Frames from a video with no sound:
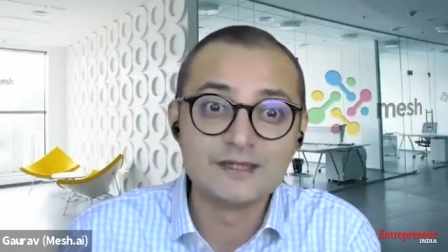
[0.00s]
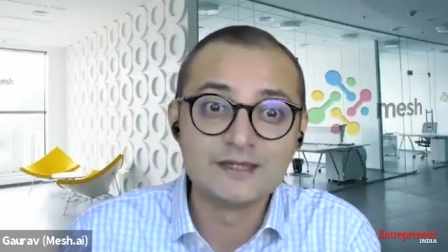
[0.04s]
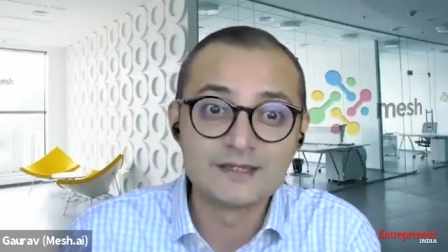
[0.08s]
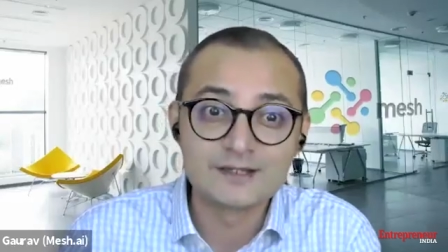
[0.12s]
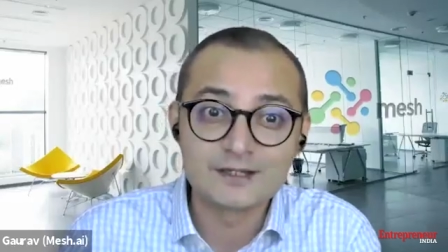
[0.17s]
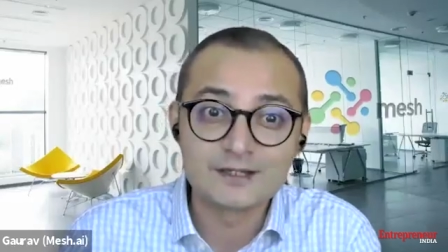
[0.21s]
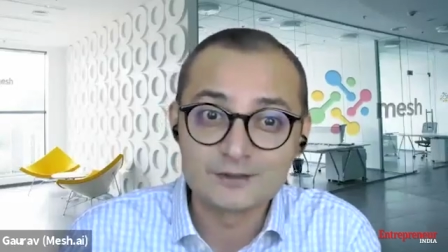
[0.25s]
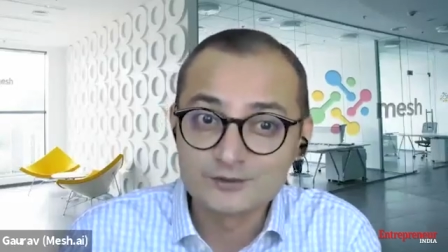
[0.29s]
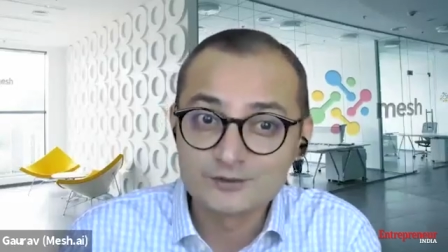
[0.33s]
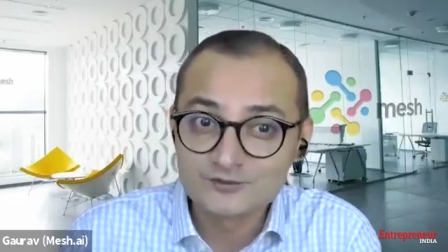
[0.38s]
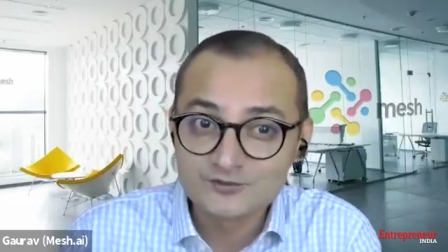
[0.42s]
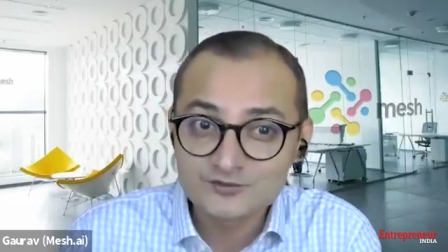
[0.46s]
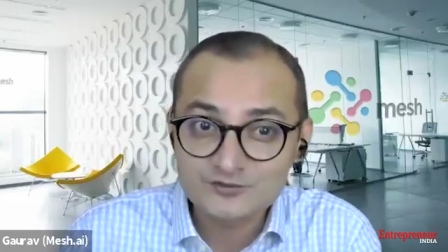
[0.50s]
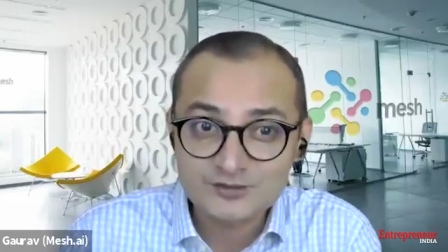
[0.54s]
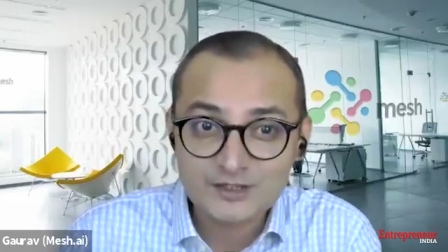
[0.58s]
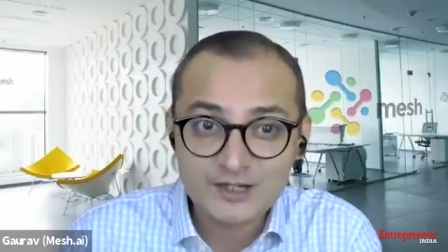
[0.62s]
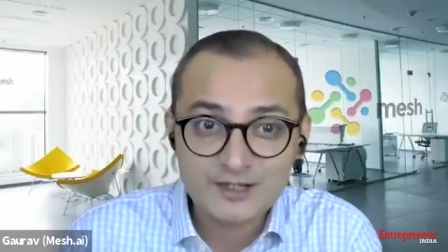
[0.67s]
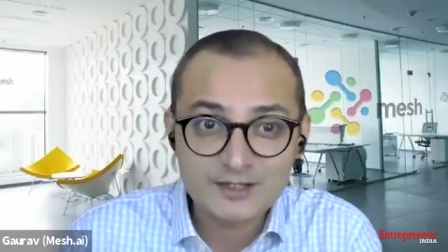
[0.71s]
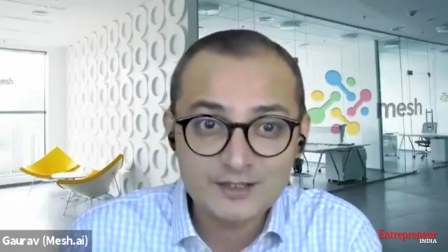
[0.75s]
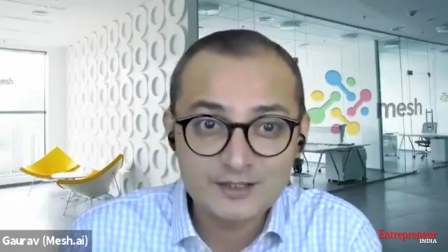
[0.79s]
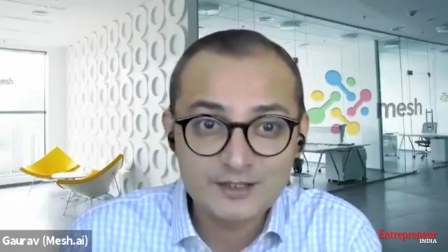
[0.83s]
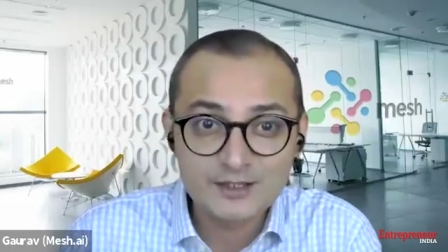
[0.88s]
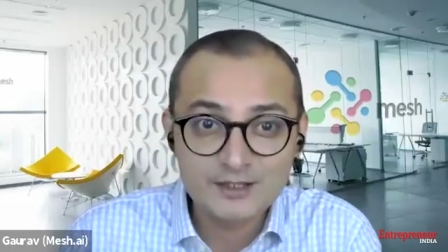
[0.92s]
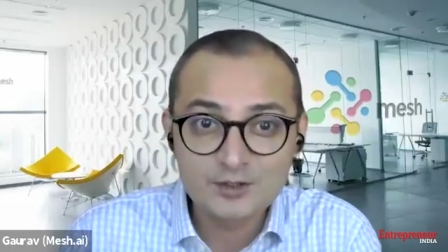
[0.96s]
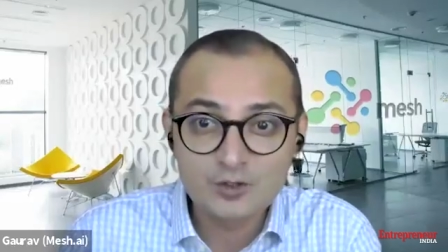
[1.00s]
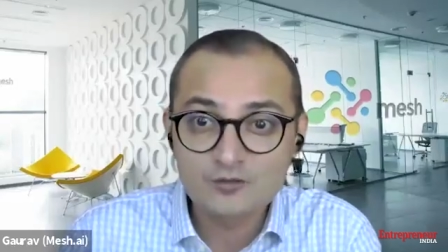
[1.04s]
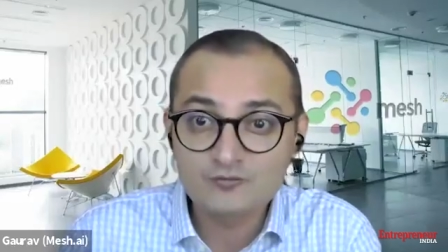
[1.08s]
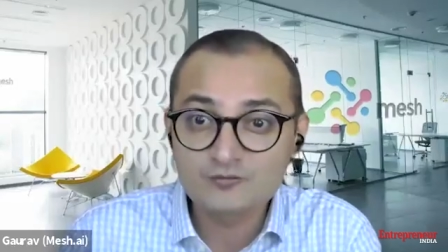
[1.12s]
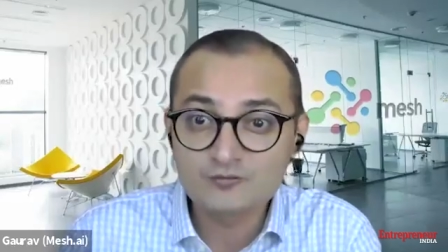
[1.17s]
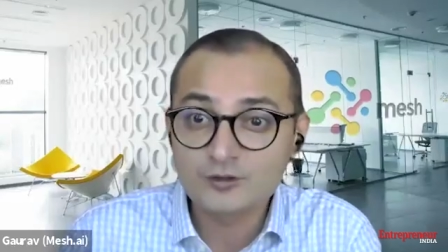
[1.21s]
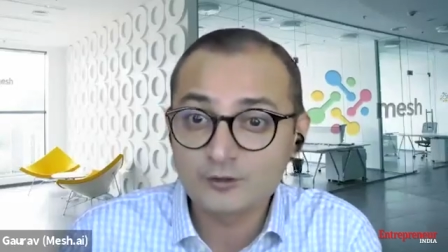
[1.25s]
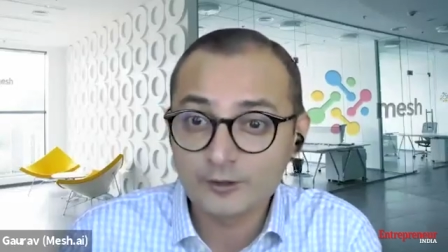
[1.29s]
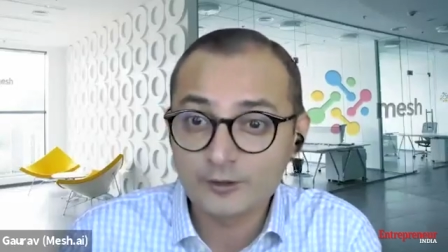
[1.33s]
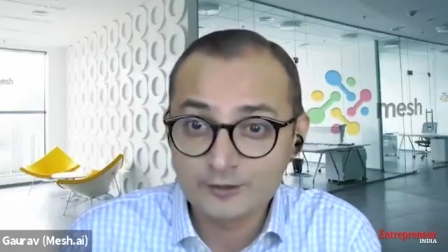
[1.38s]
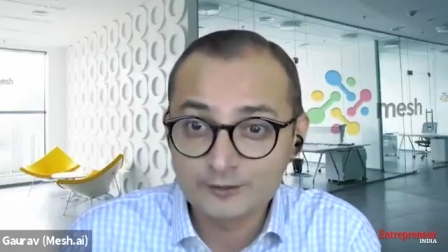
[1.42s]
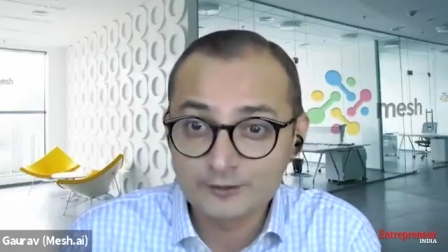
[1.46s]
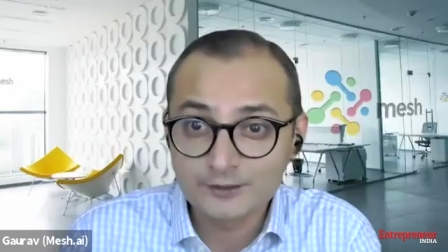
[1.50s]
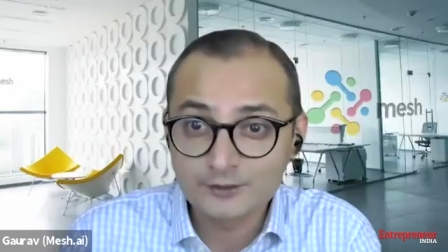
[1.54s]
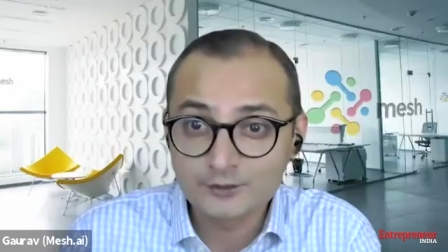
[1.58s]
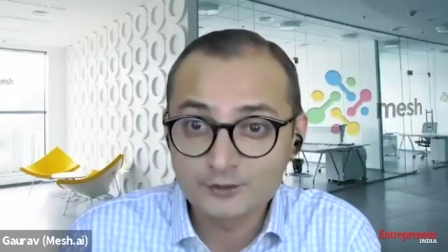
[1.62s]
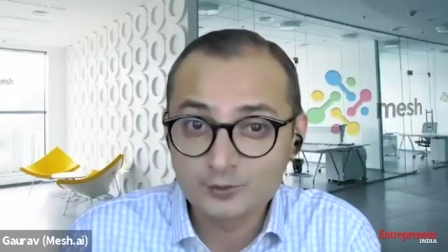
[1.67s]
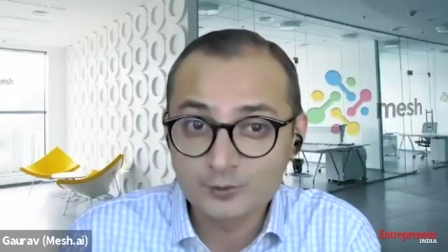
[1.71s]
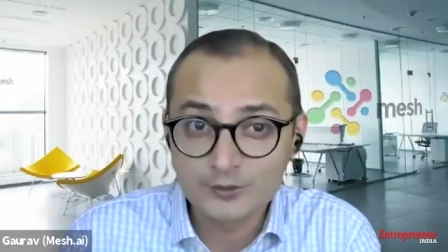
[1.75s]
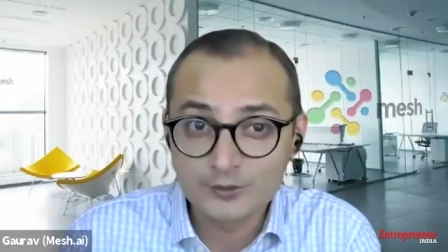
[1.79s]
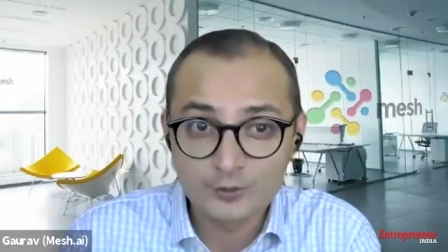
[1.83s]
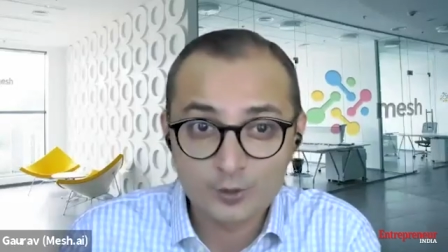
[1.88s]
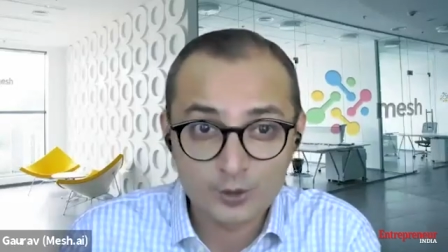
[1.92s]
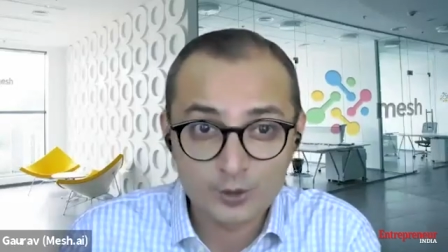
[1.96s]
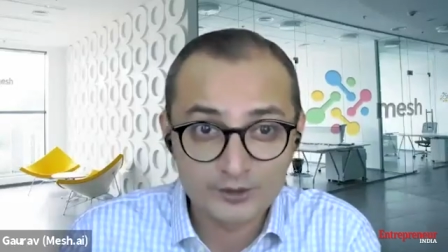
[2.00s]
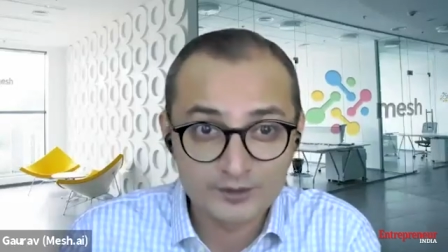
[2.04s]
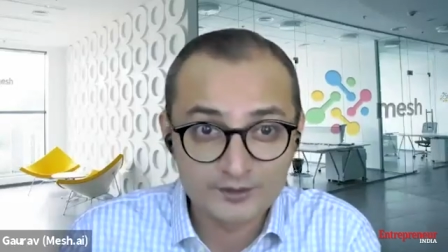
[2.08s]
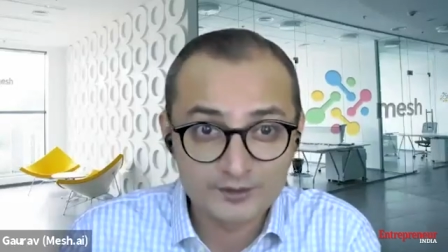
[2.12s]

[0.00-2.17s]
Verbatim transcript: their understanding of connecting to